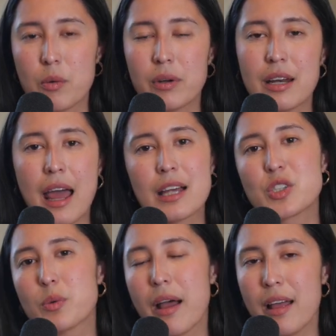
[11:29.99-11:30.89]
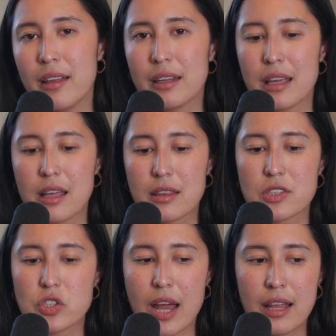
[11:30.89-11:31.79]
When in actuality,
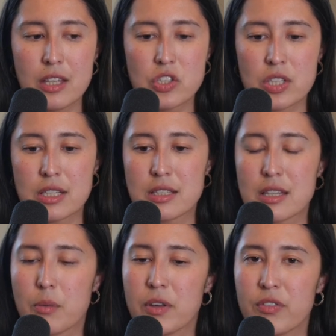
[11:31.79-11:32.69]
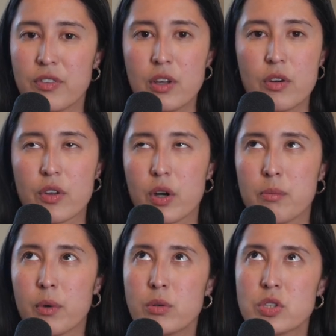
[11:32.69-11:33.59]
the challenges that we feel, their
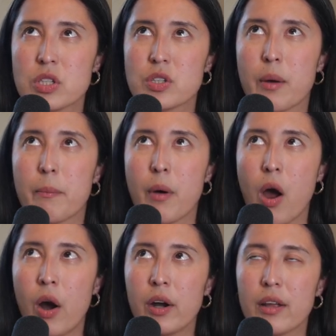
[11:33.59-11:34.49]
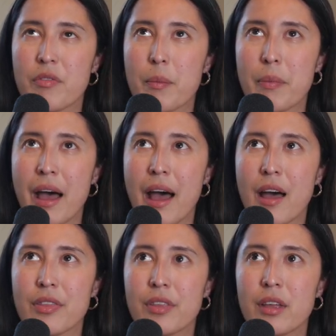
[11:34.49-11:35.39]
emotions, are part of the
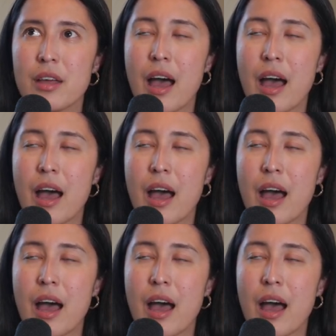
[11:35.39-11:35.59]
path,